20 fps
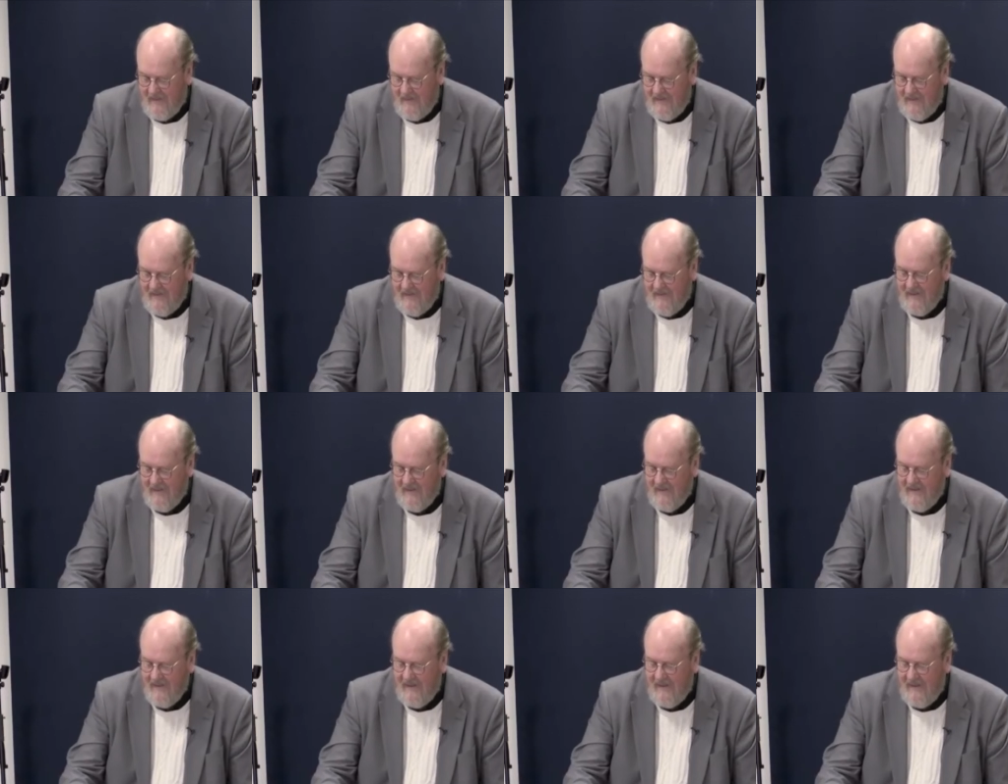And,
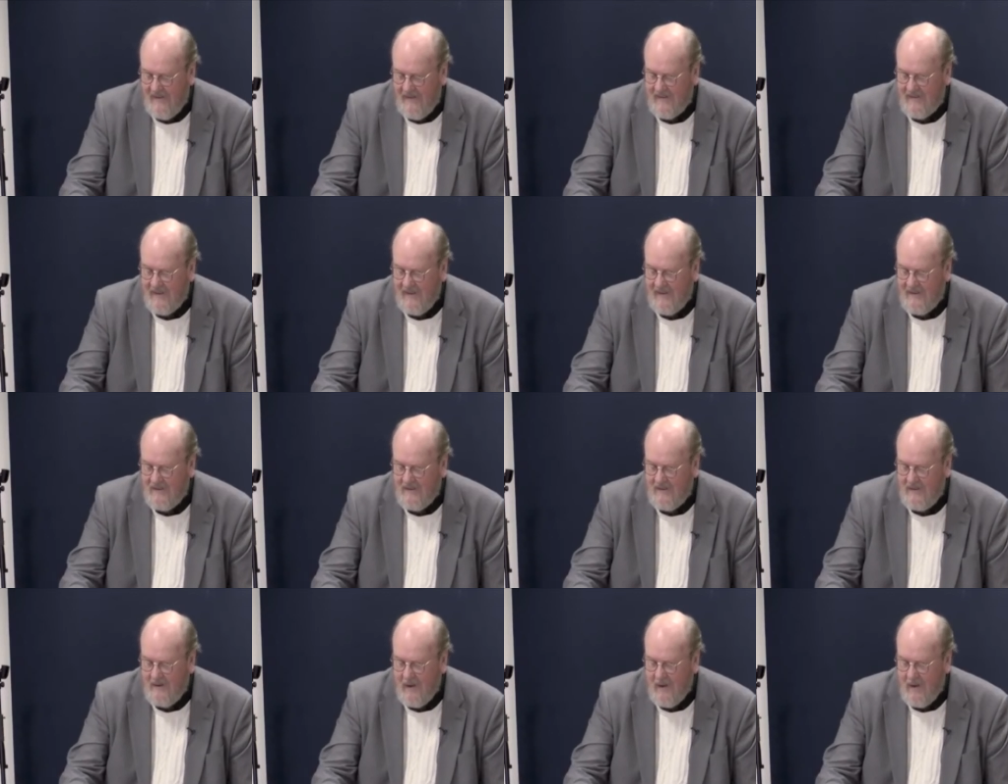and then he said,
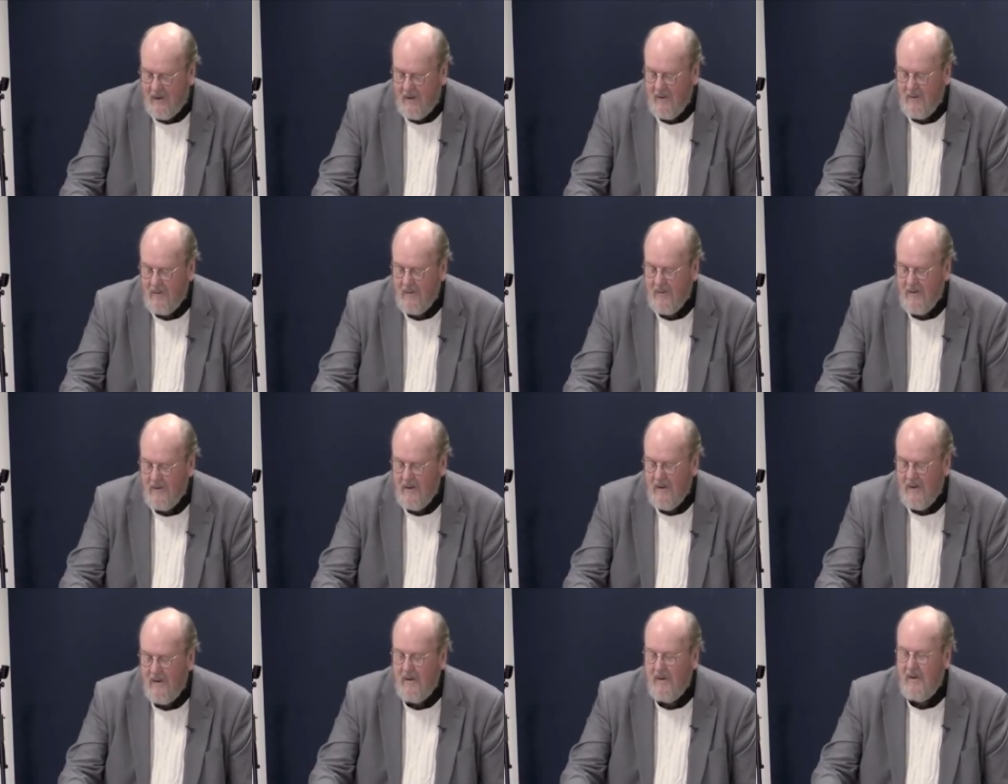You know,
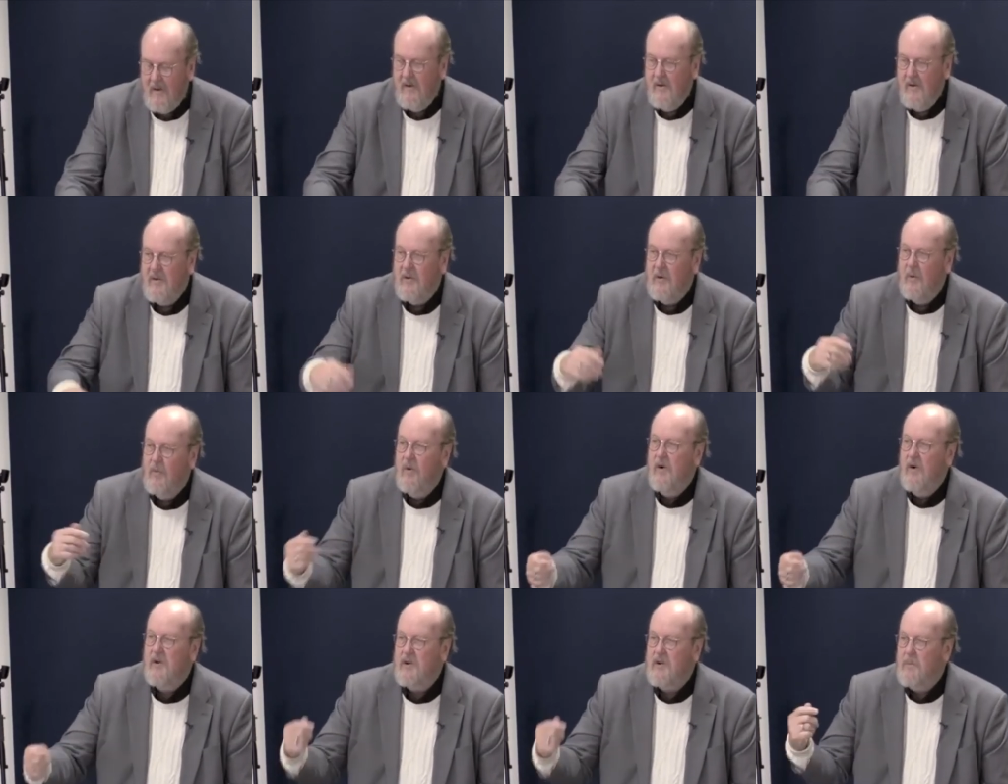you shall
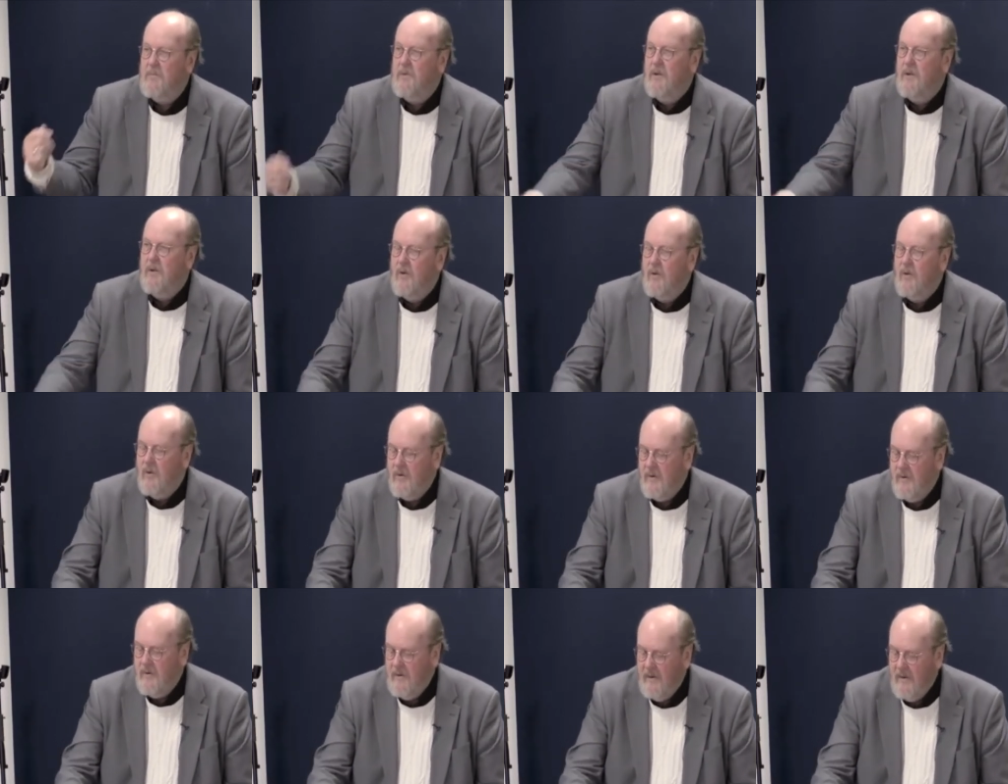worship the
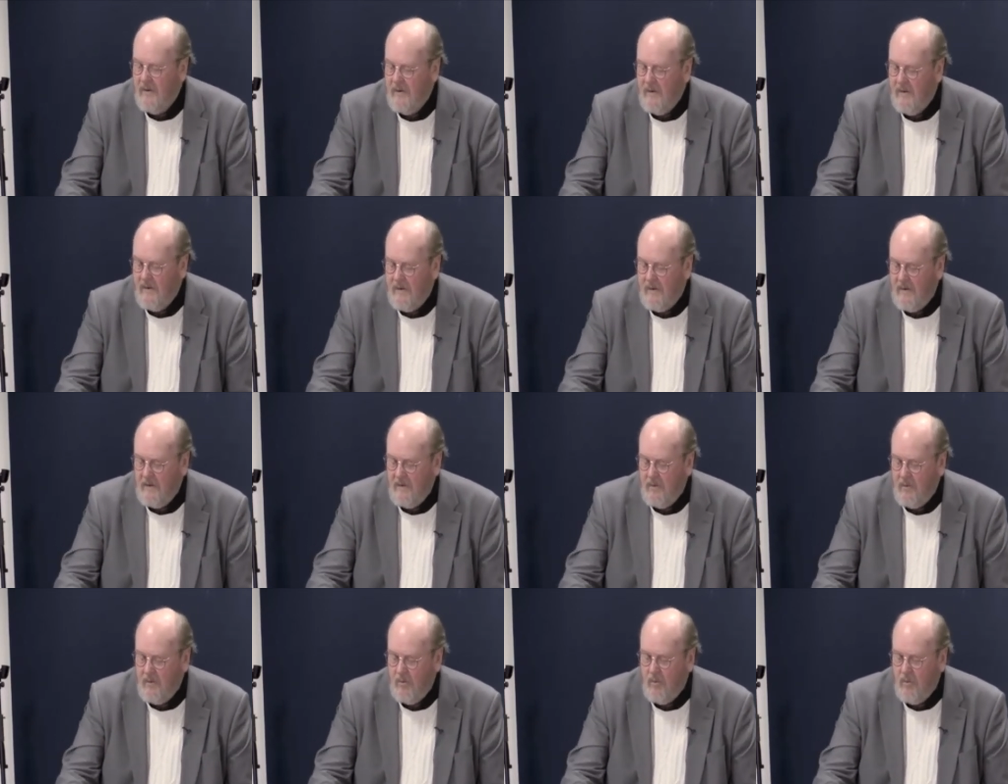Lord,
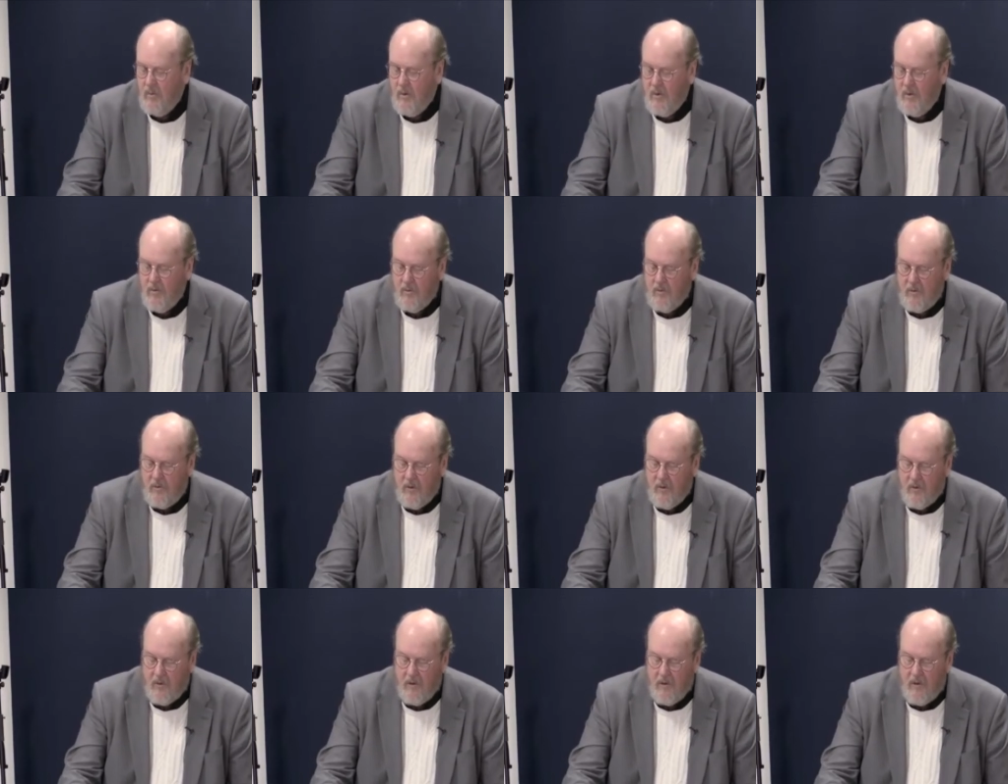
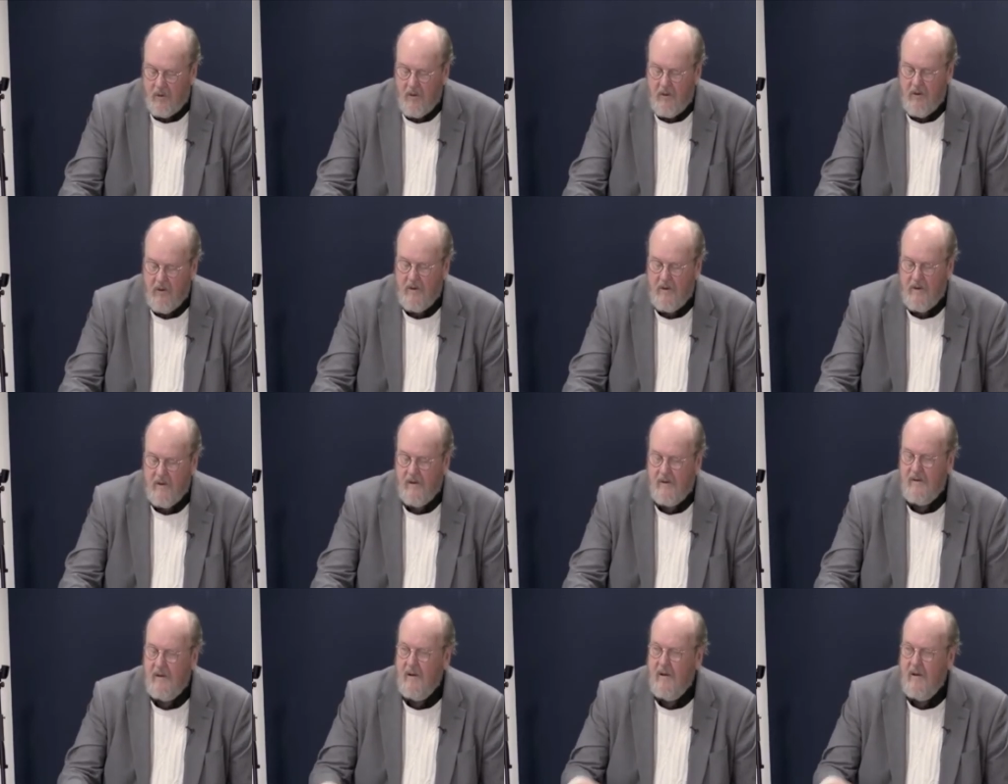Lord alone.
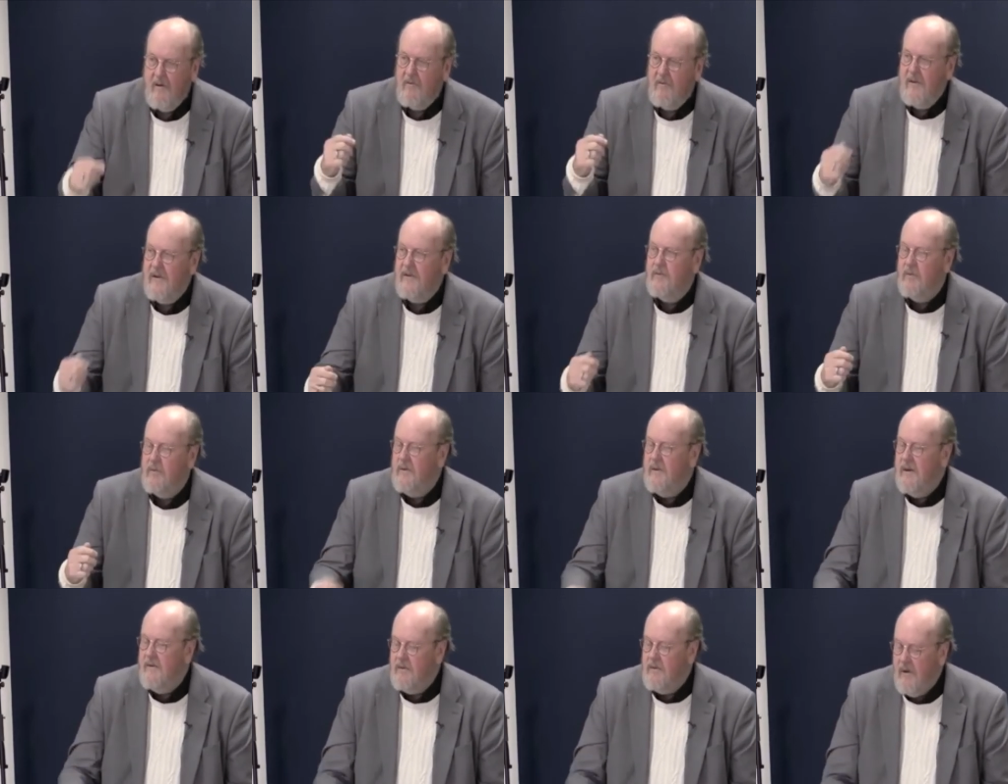And, you know, friends, we'll
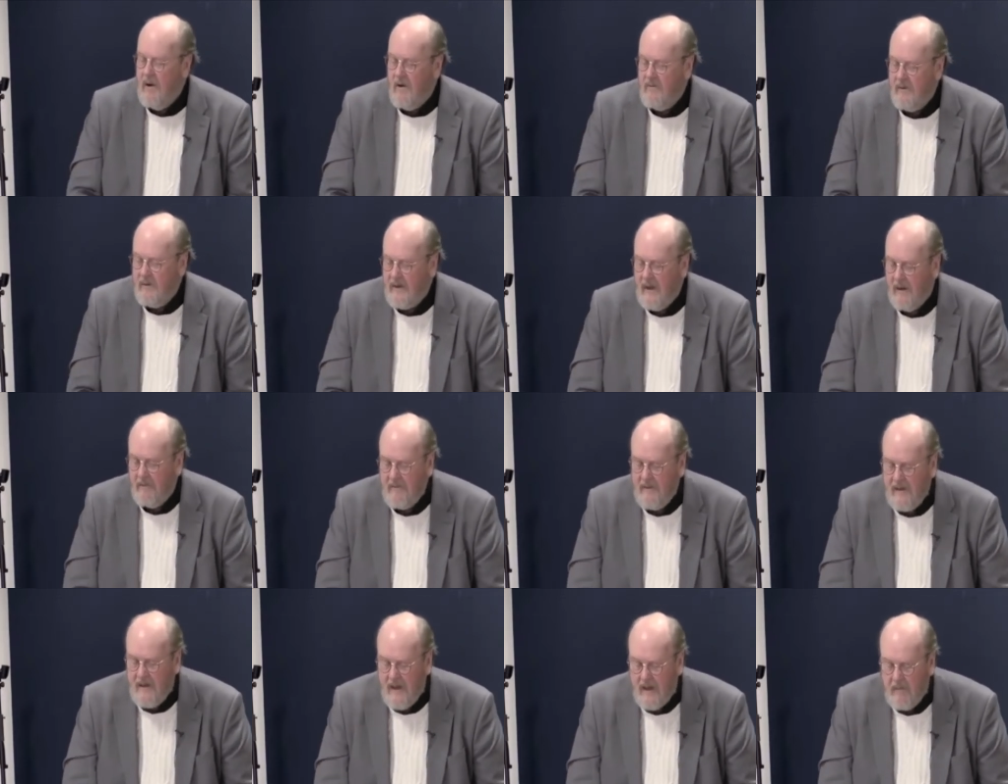never overcome
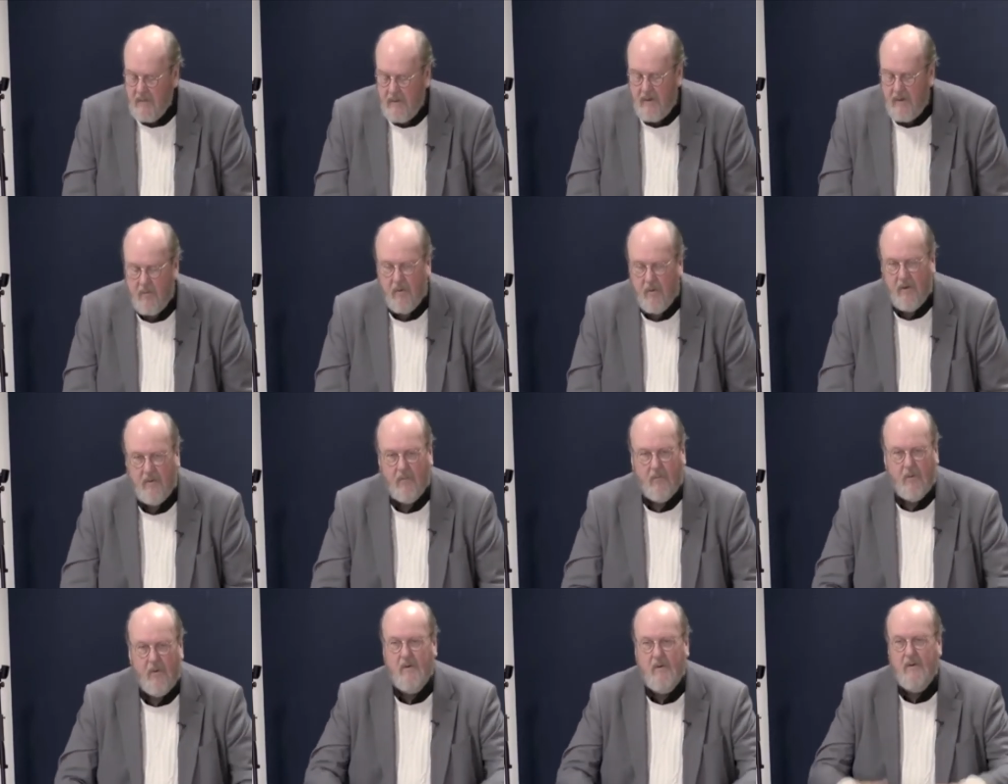the enemy where,
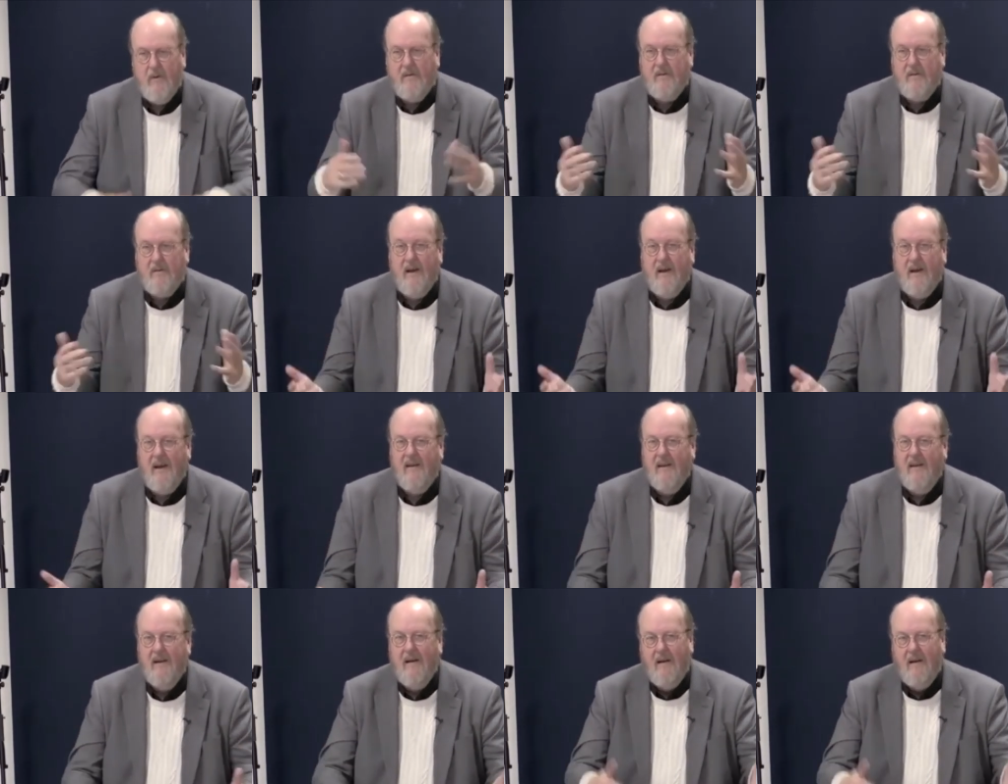where it's
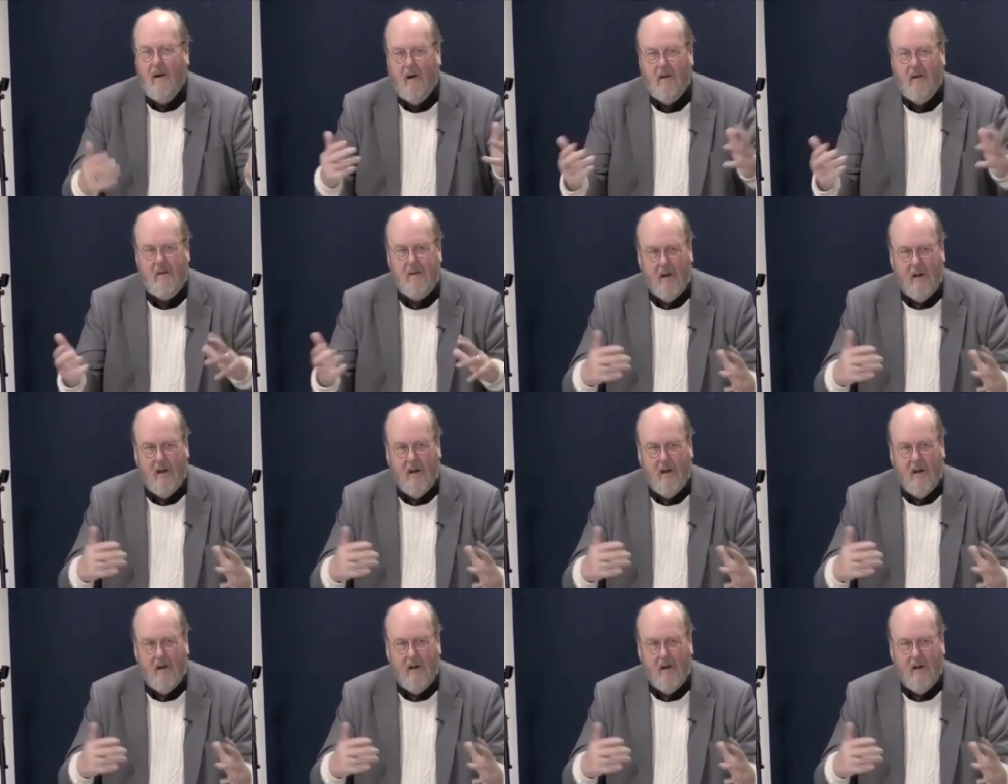saying, Oh, you